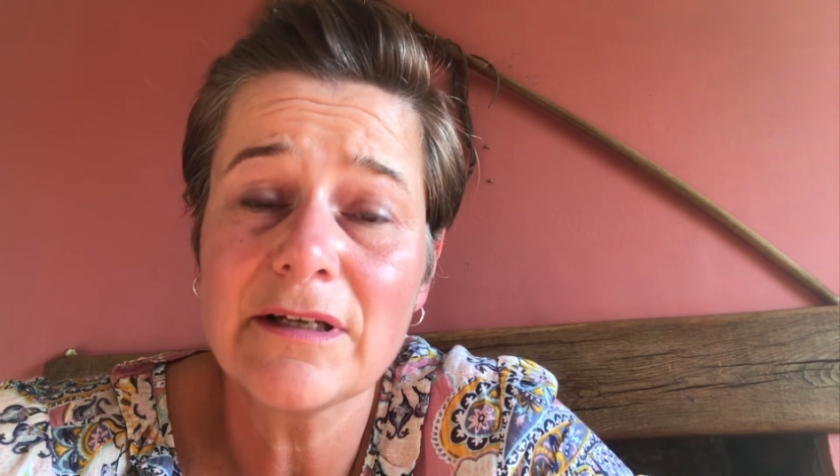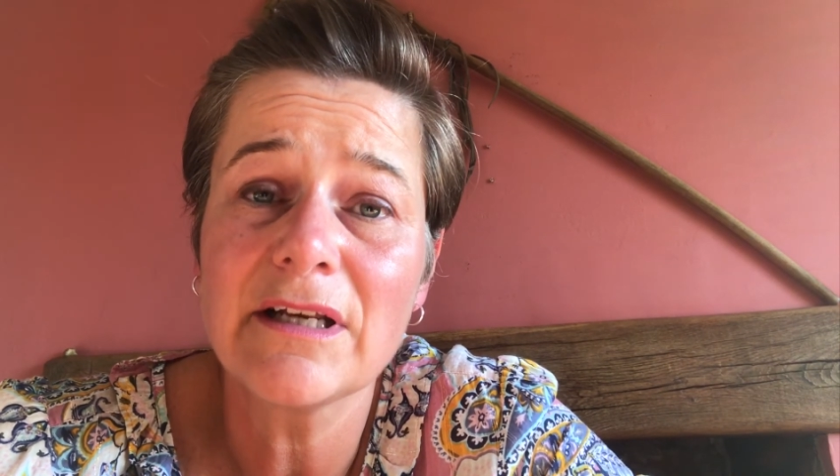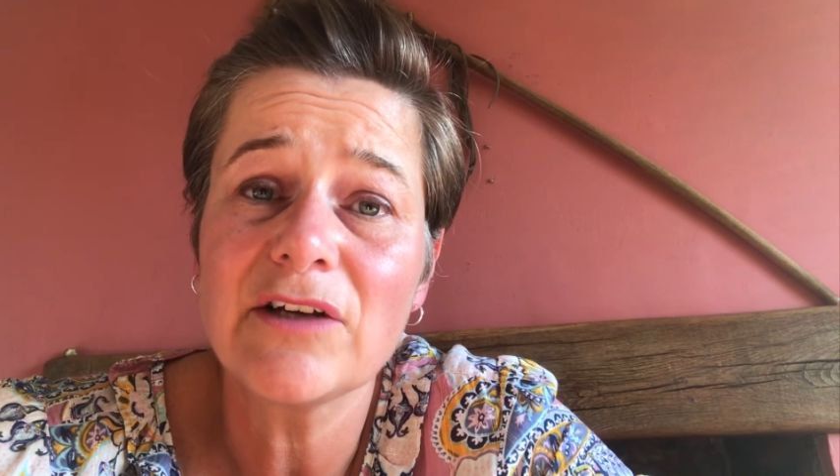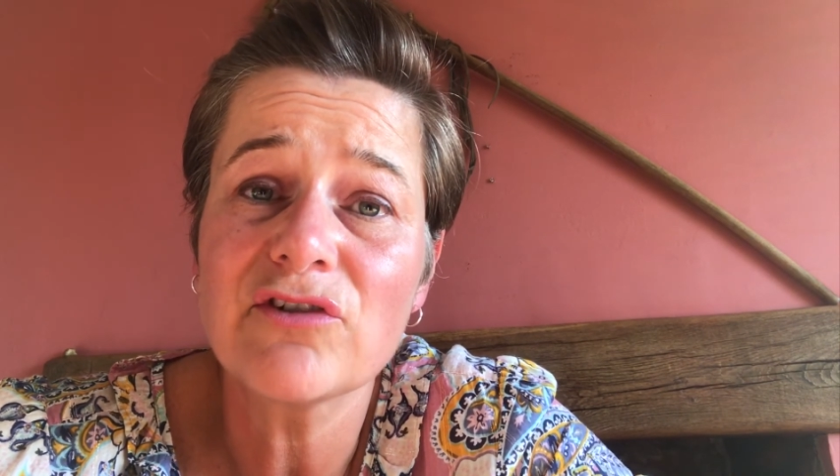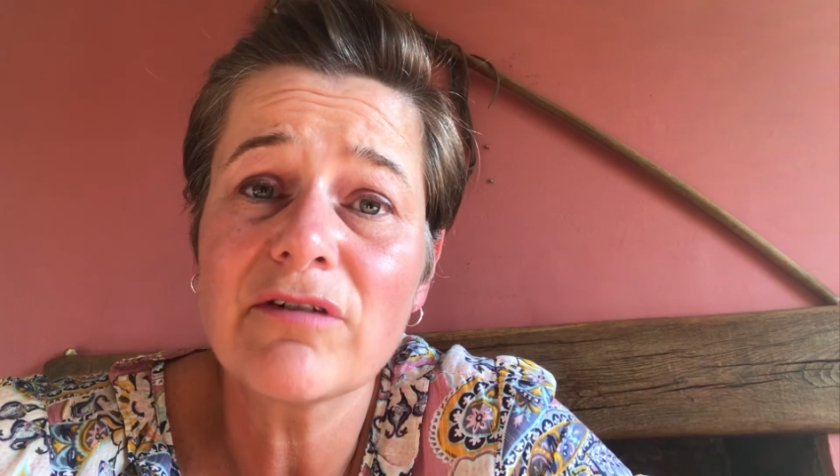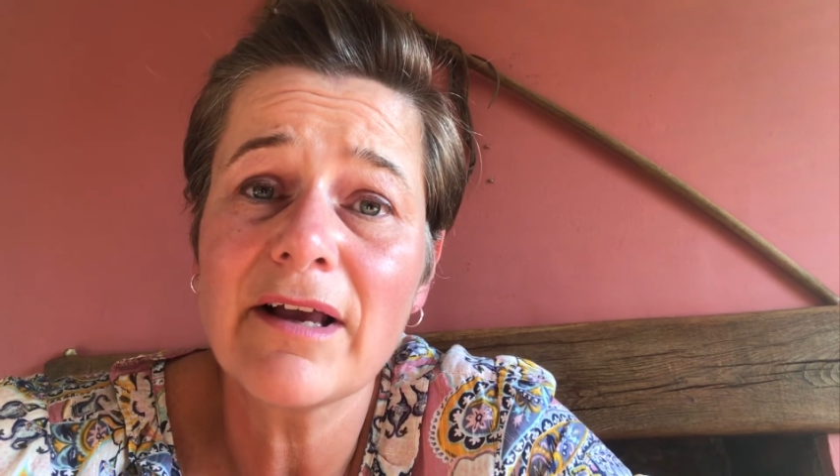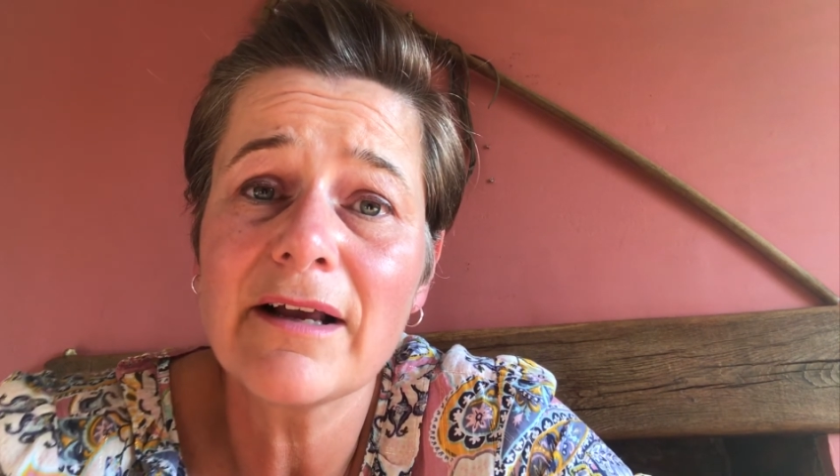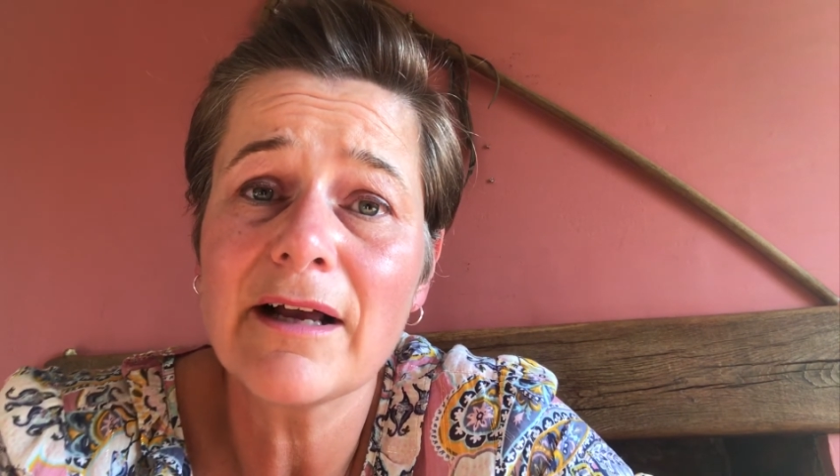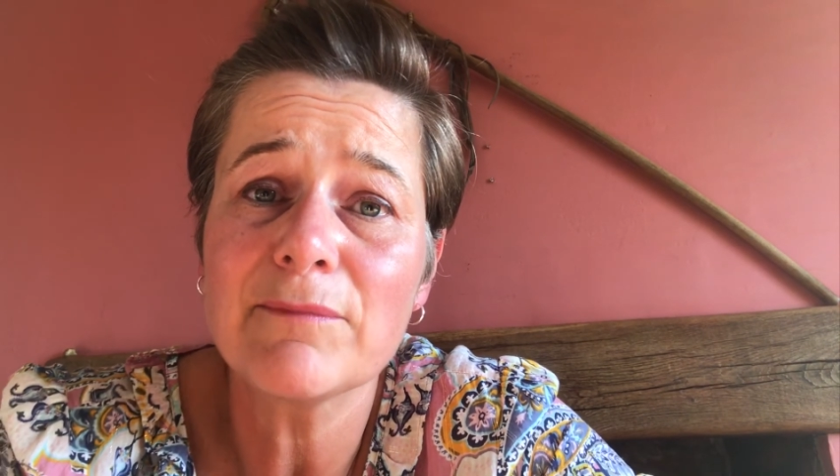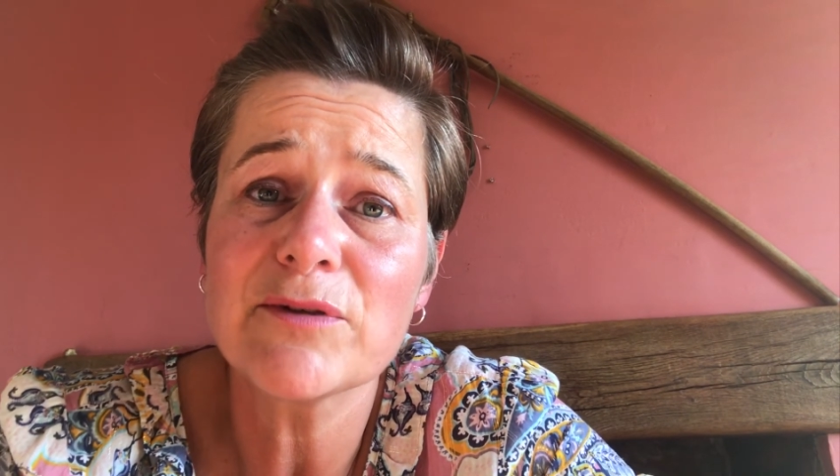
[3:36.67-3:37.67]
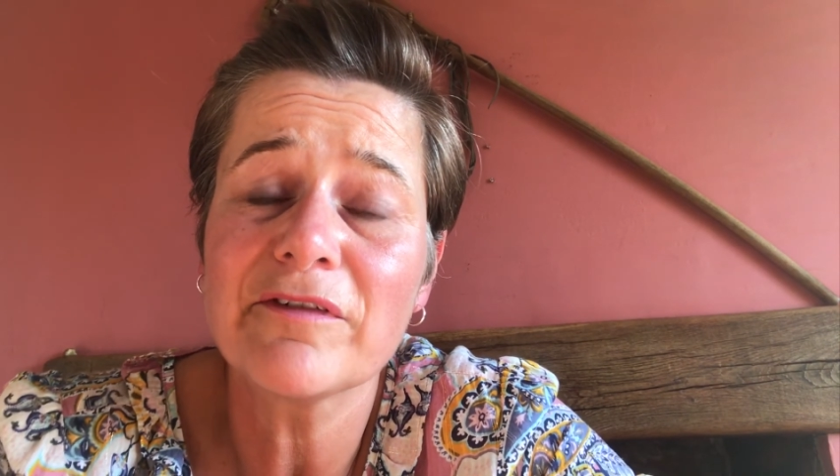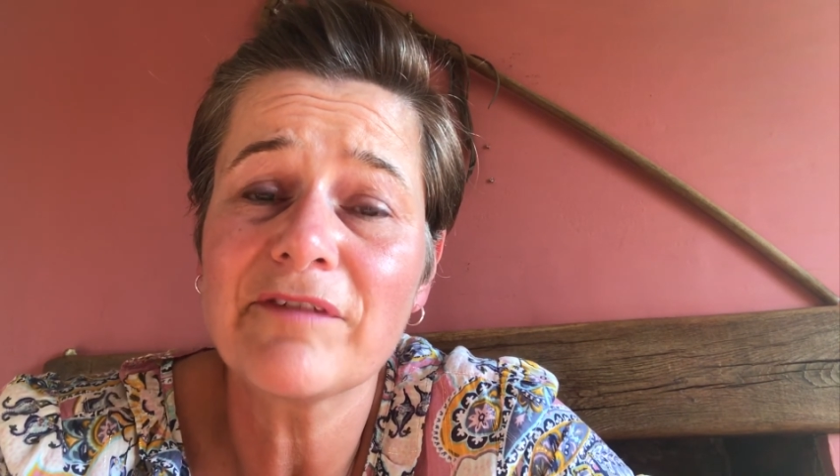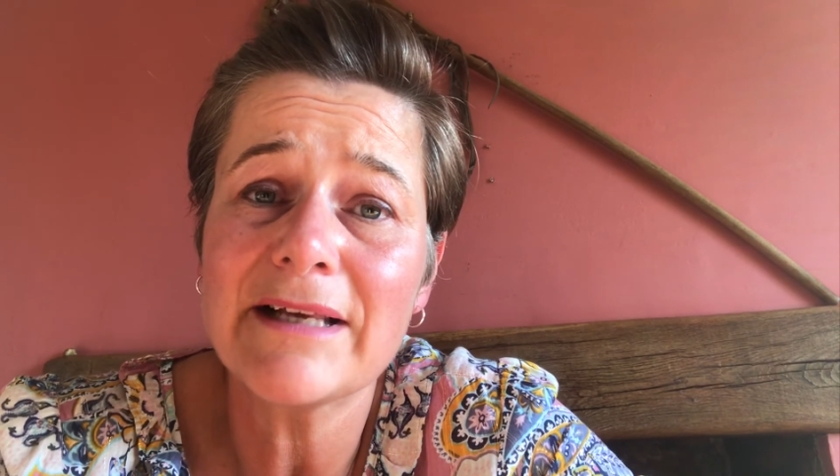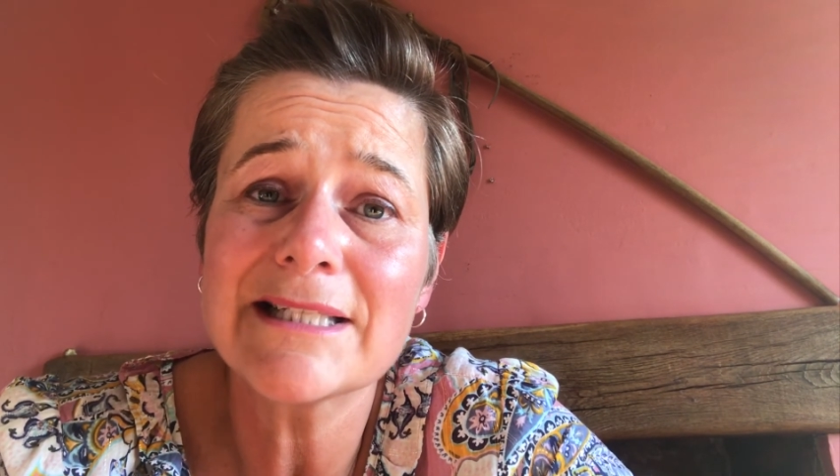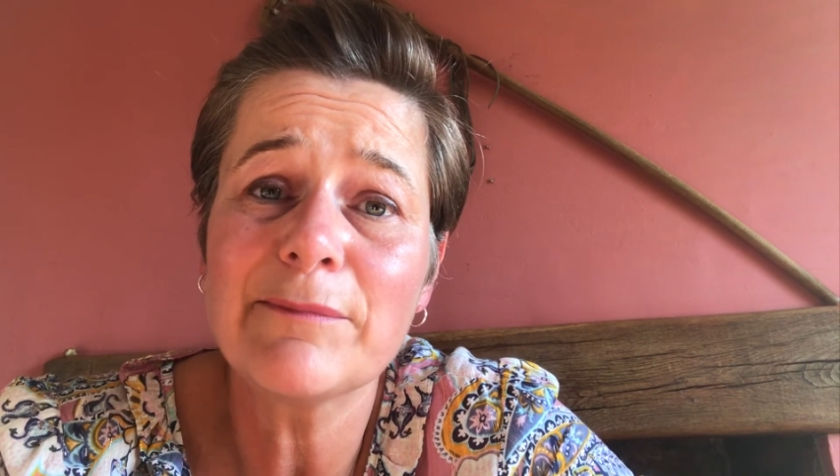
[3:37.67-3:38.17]
and try and come to a
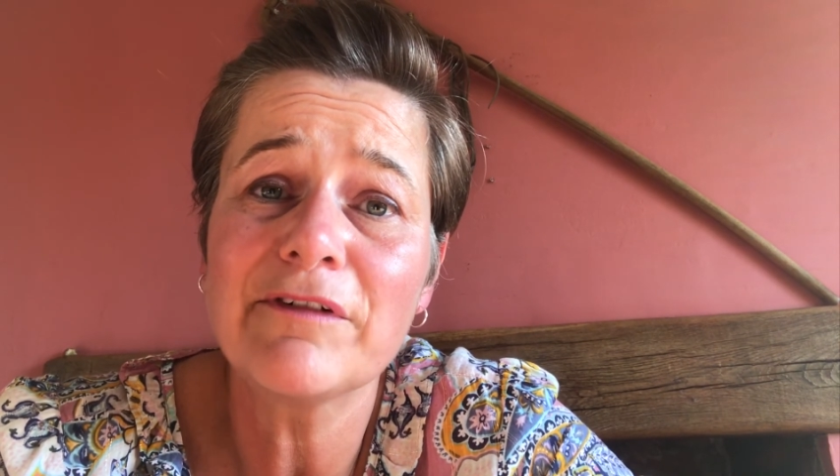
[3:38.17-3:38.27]
flexible